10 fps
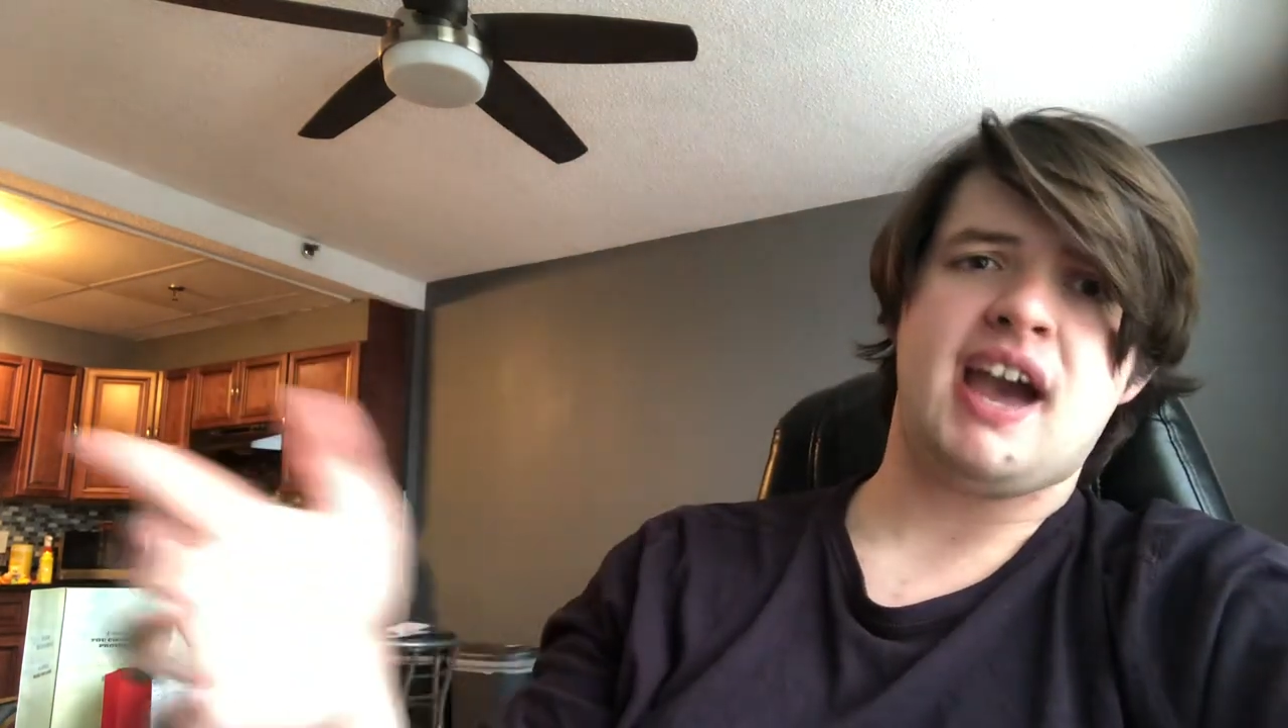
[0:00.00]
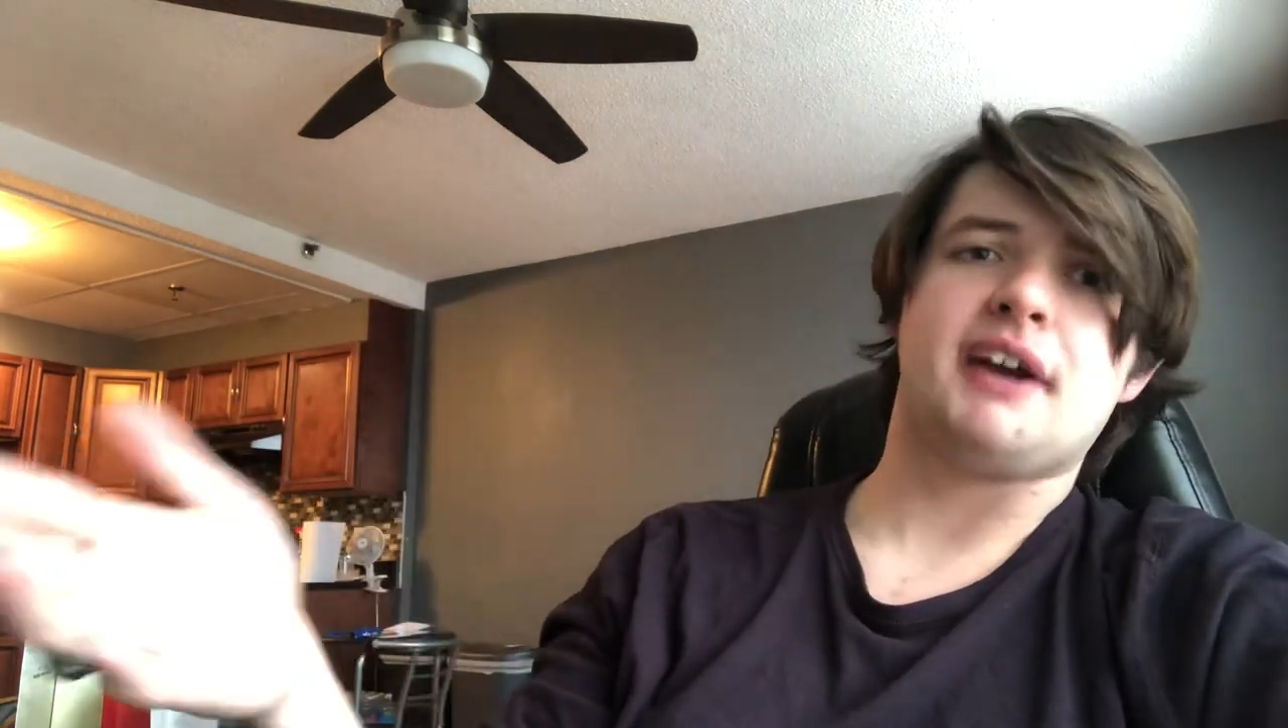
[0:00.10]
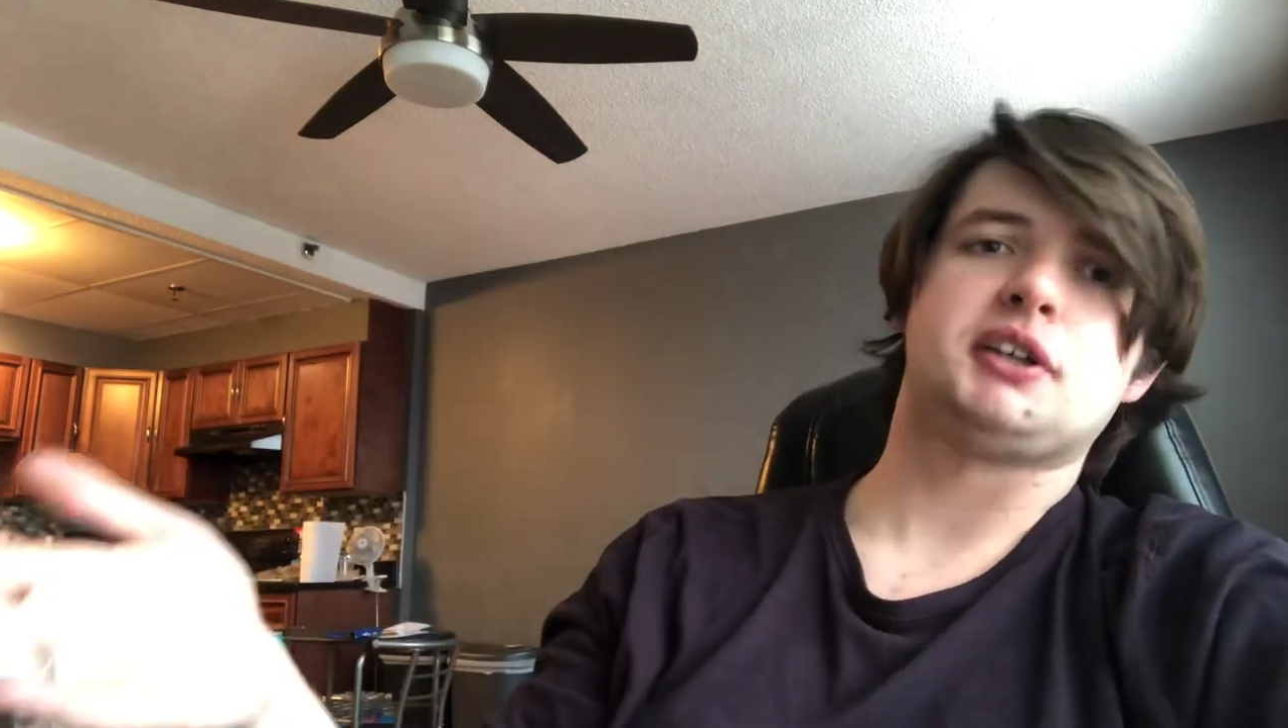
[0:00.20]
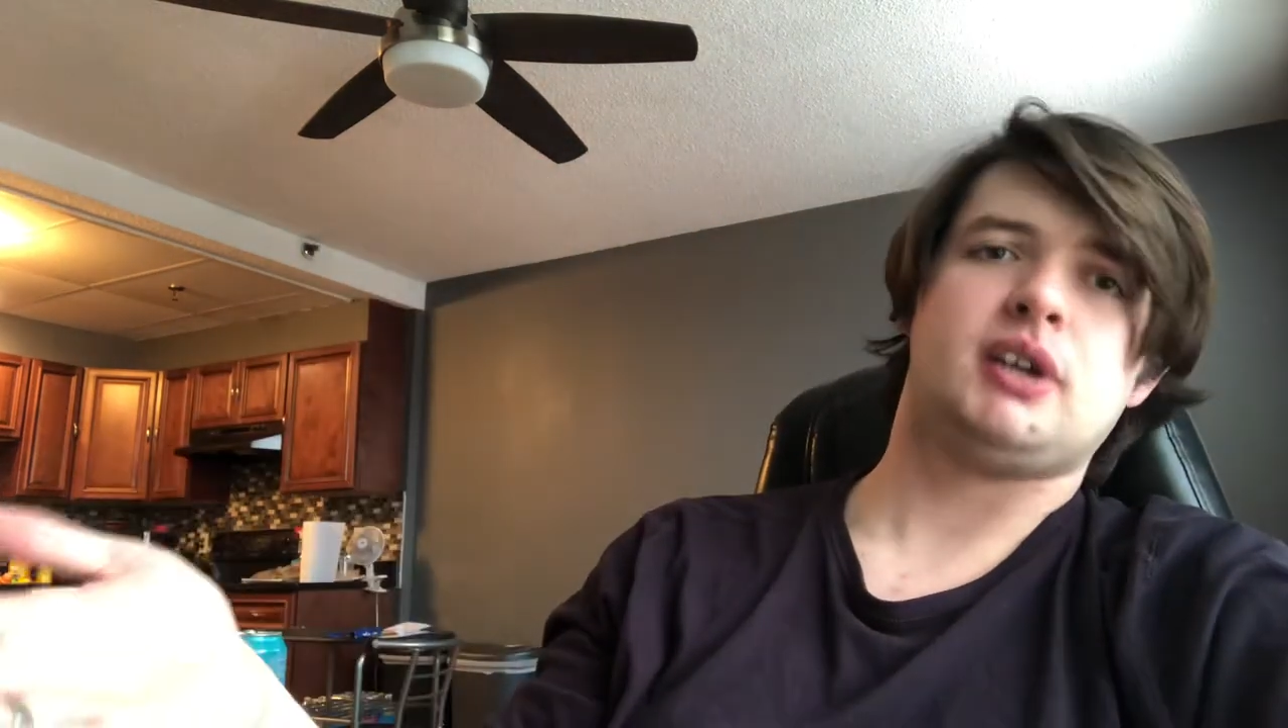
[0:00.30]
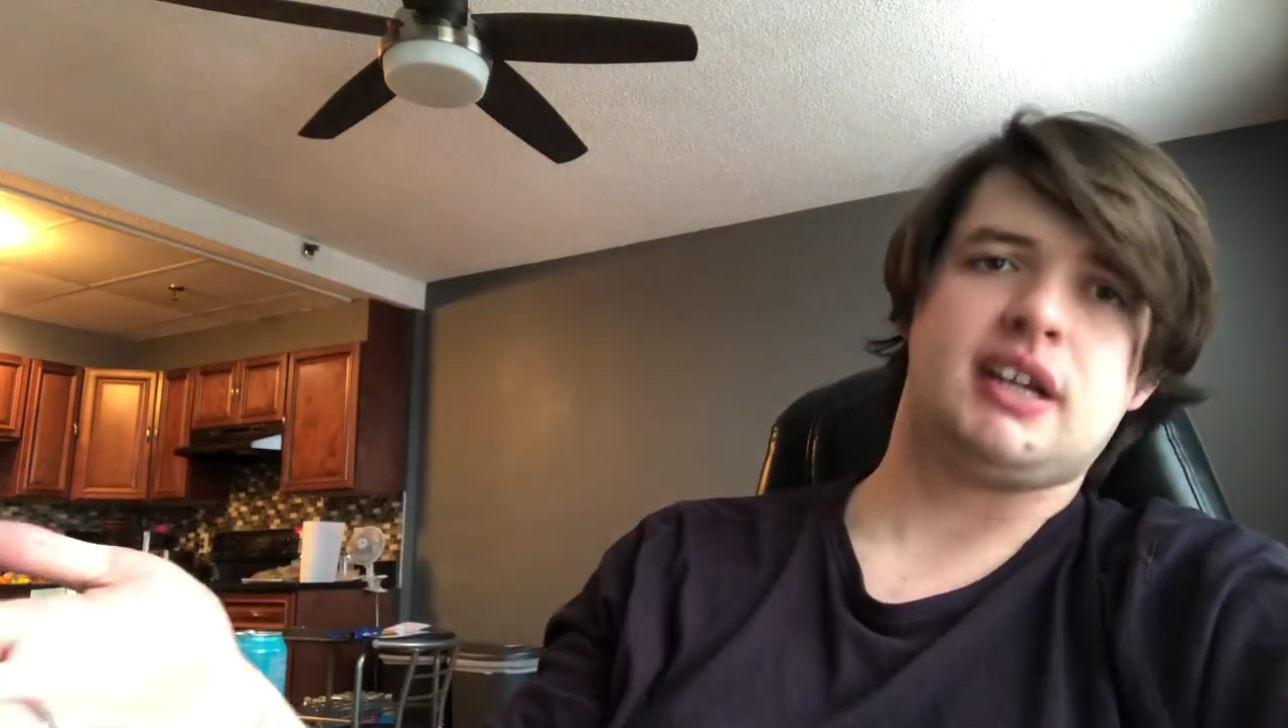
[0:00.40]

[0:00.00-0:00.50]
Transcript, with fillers: actually